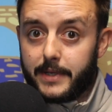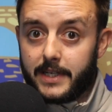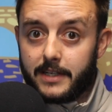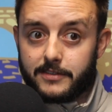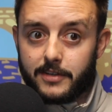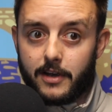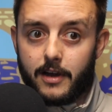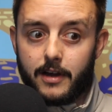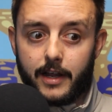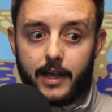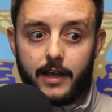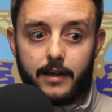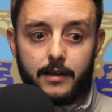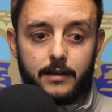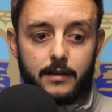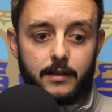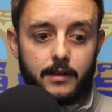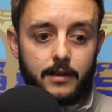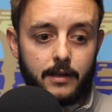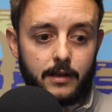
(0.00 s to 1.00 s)
target.
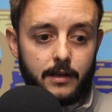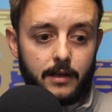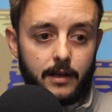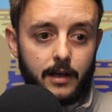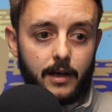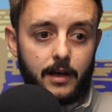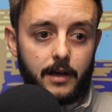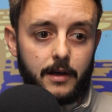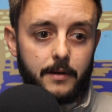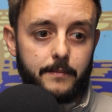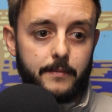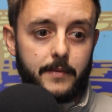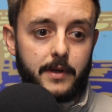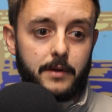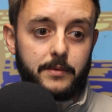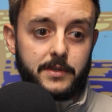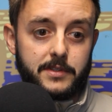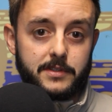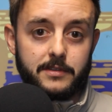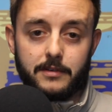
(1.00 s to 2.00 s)
And
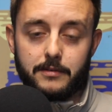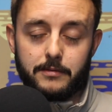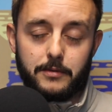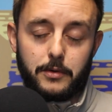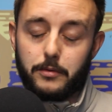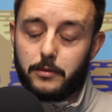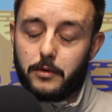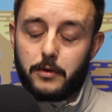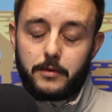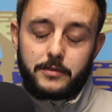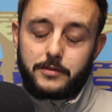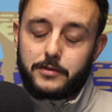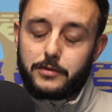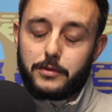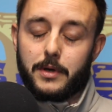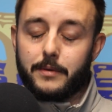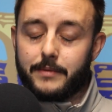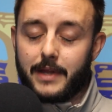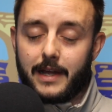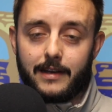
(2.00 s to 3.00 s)
we
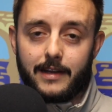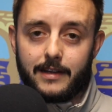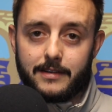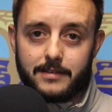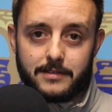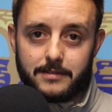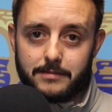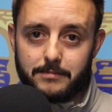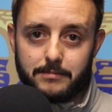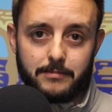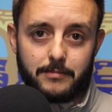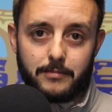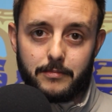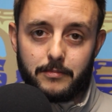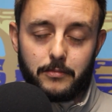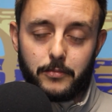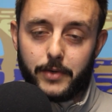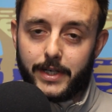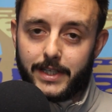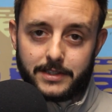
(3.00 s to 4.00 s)
drew up that list
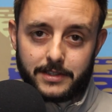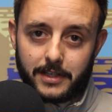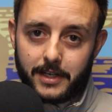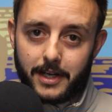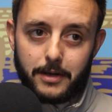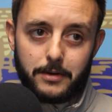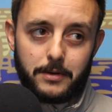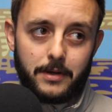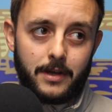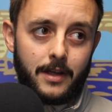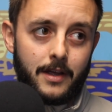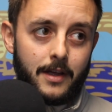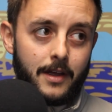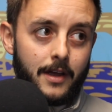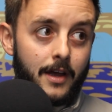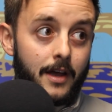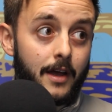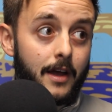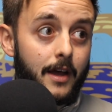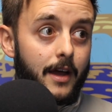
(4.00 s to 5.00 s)
weeks ago,
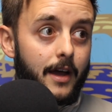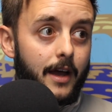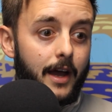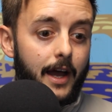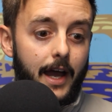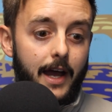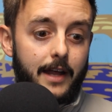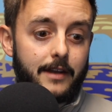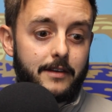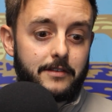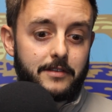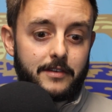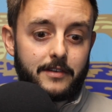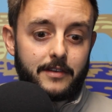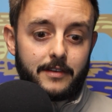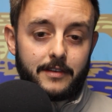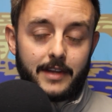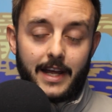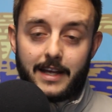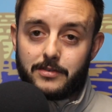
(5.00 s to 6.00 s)
and
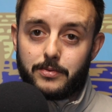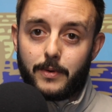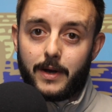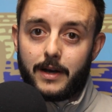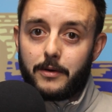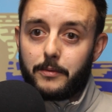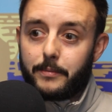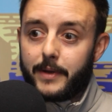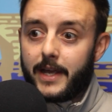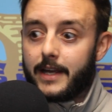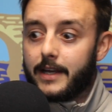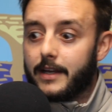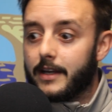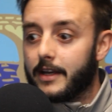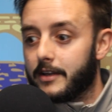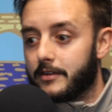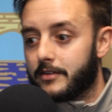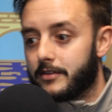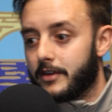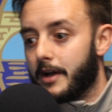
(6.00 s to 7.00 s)
that's where it'll be.
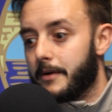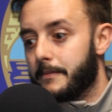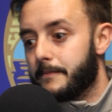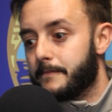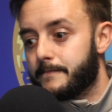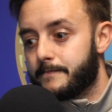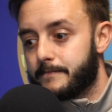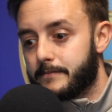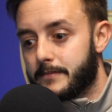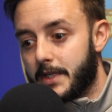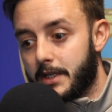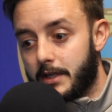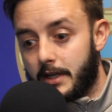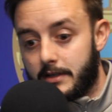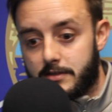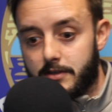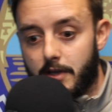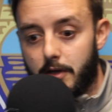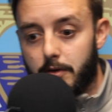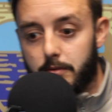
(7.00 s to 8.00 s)
It's
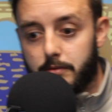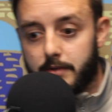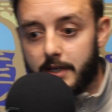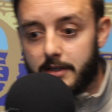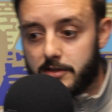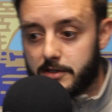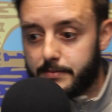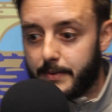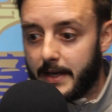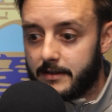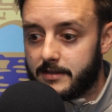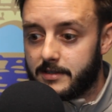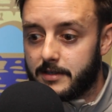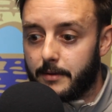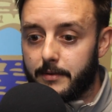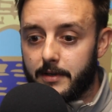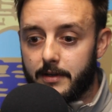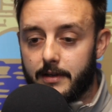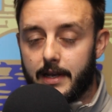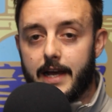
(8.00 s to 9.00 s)
that's no disrespect to
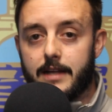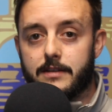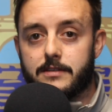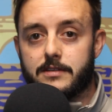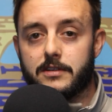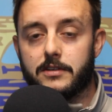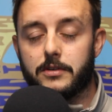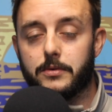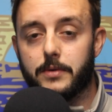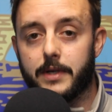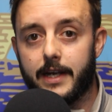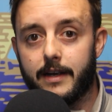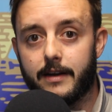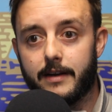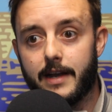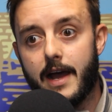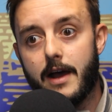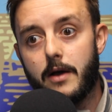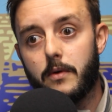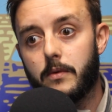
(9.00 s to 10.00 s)
some of the lads who are here
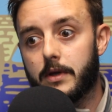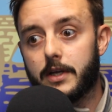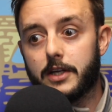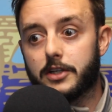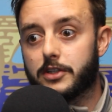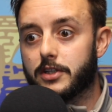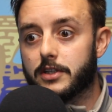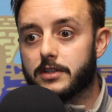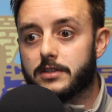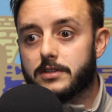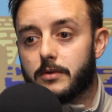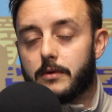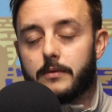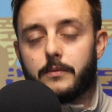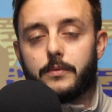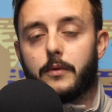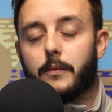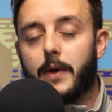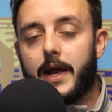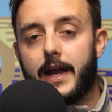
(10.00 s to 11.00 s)
now. It's just
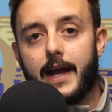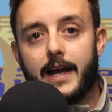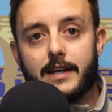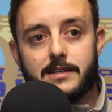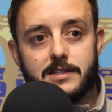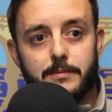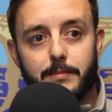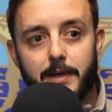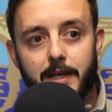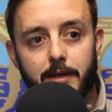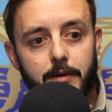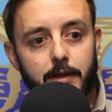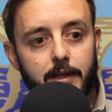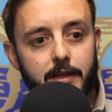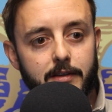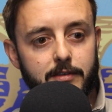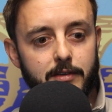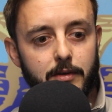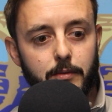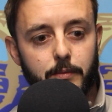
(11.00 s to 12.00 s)
the way it has to be.
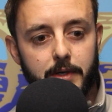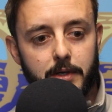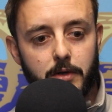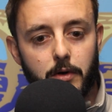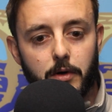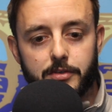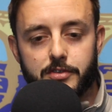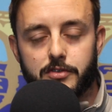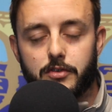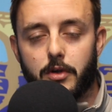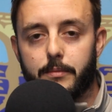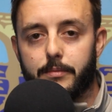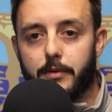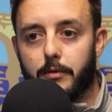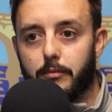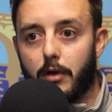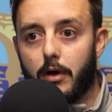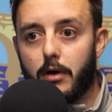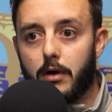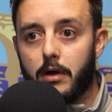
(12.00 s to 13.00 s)
We got to stop the
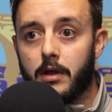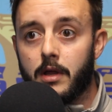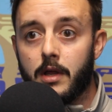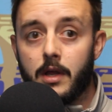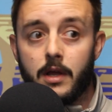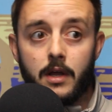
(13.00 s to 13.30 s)
rot.